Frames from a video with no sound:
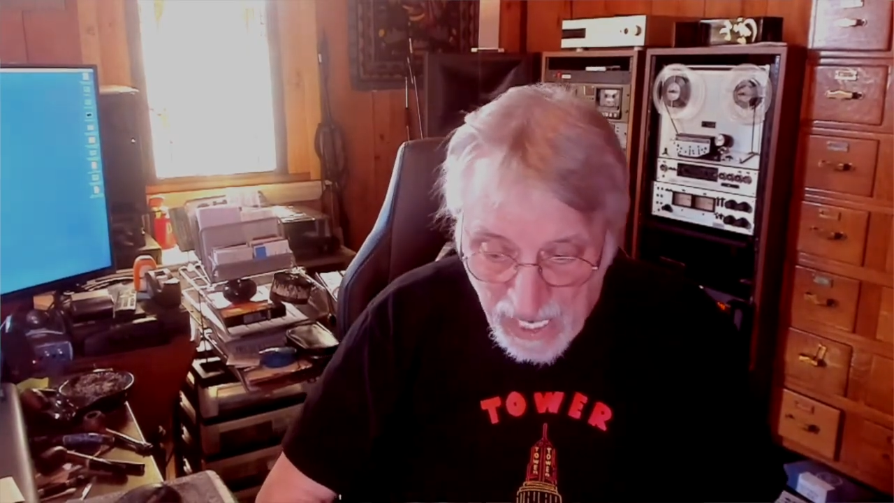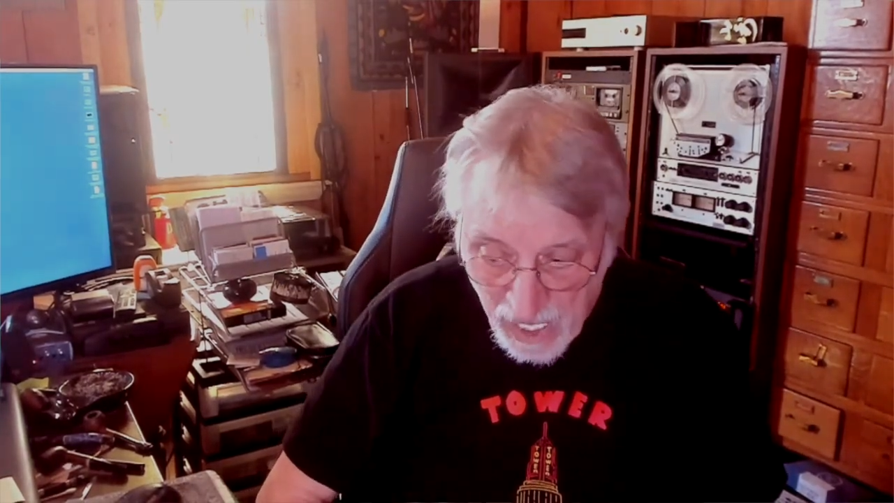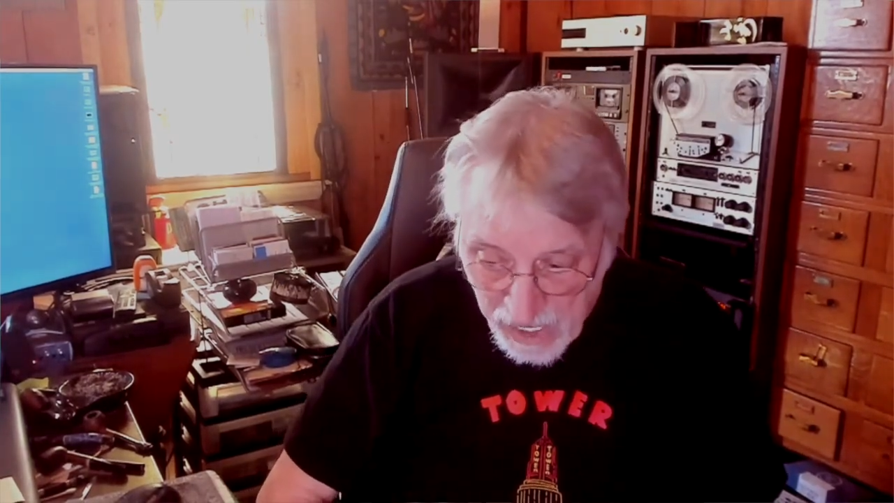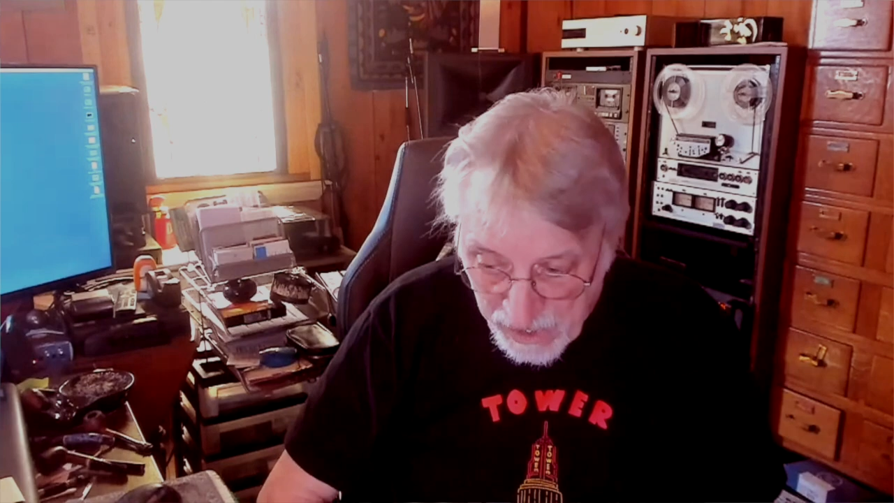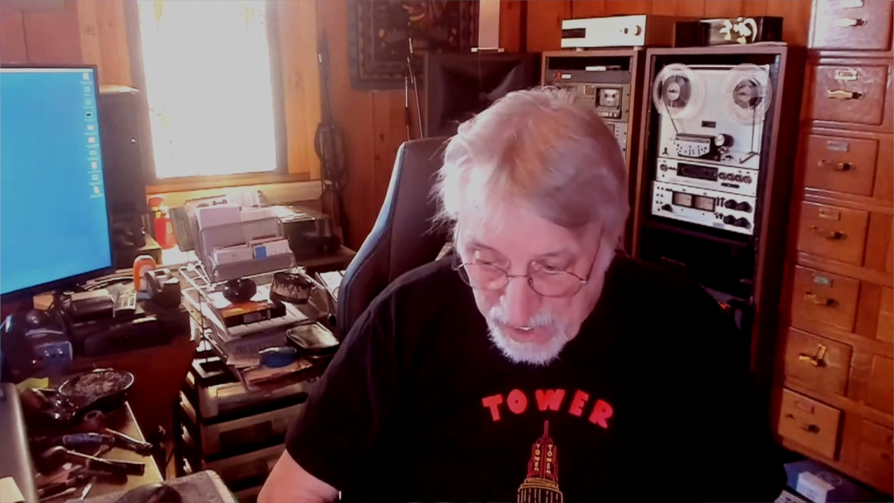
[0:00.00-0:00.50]

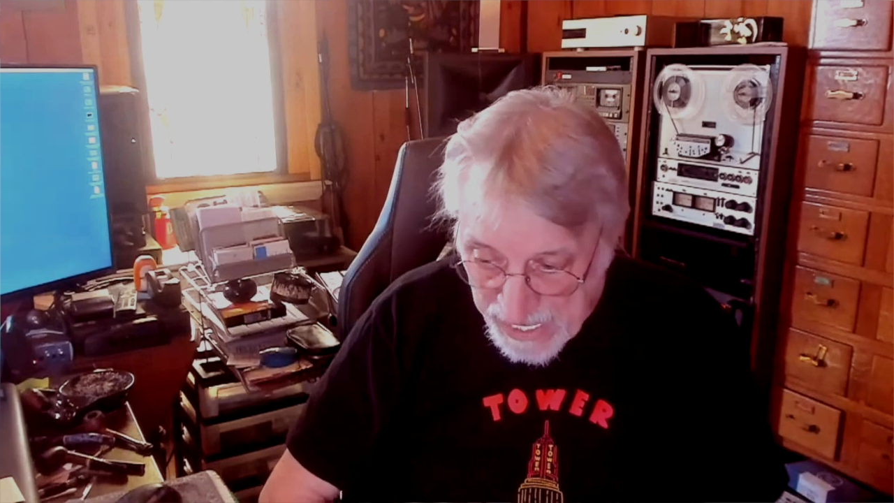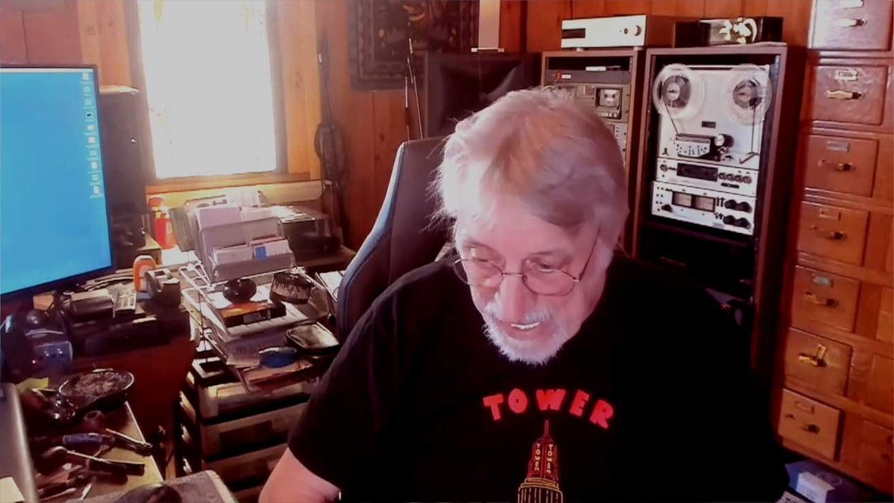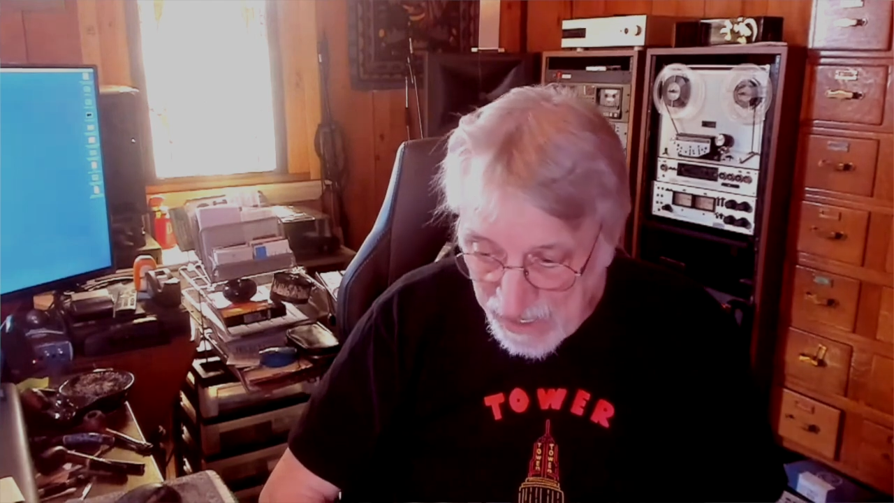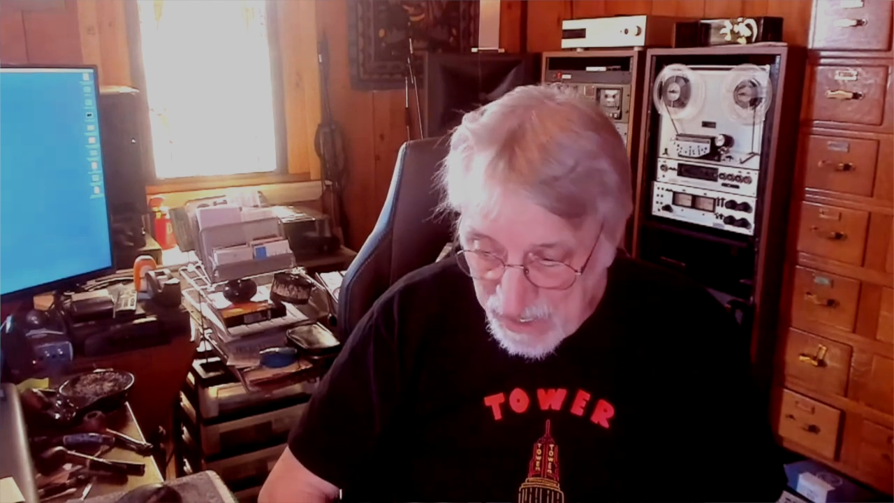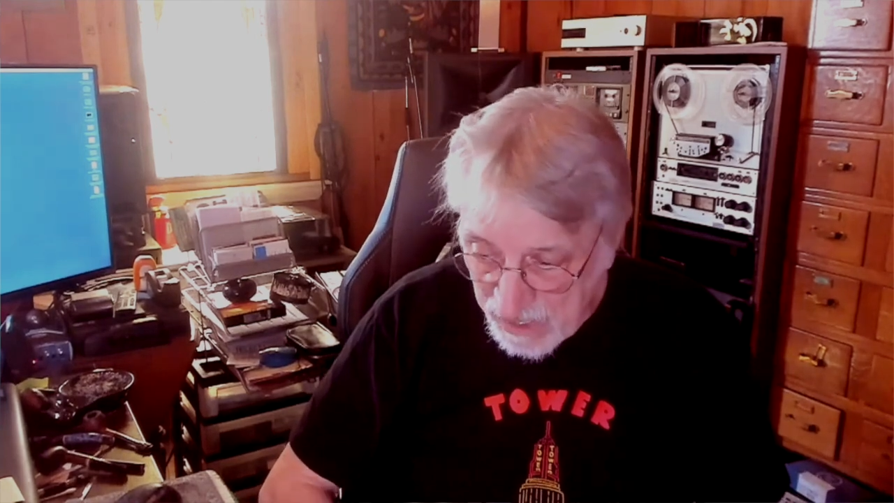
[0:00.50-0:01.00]
other
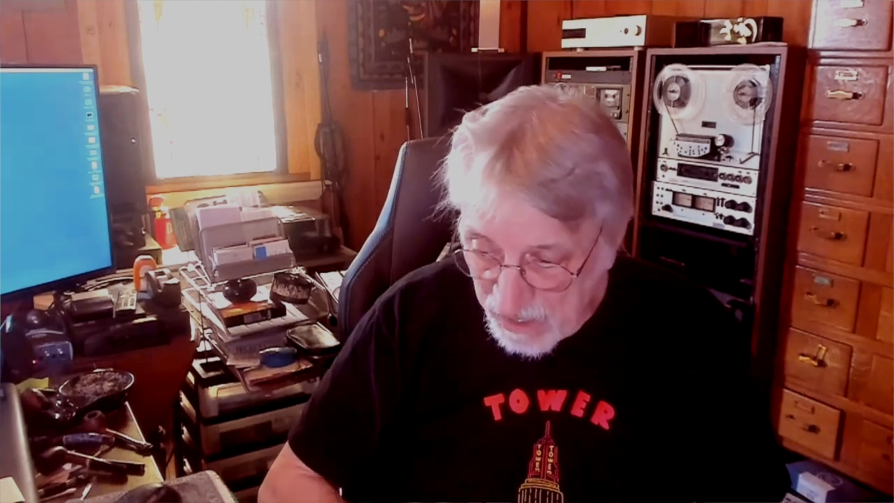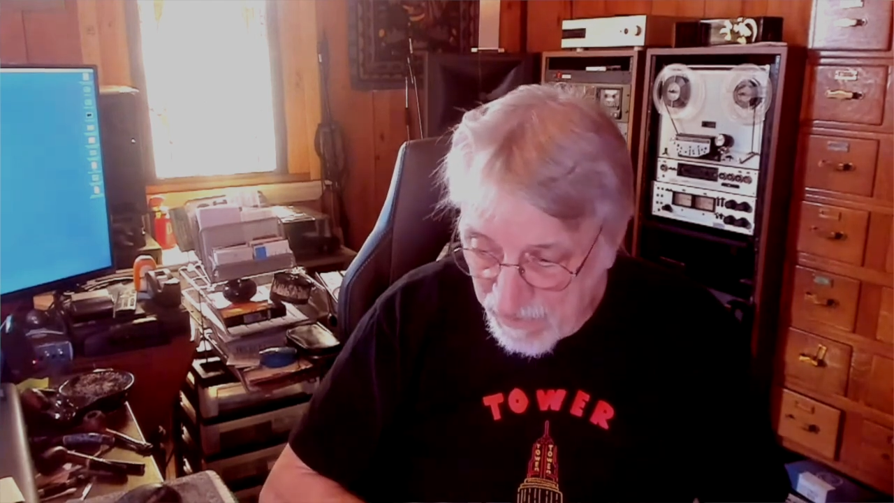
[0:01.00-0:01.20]
than the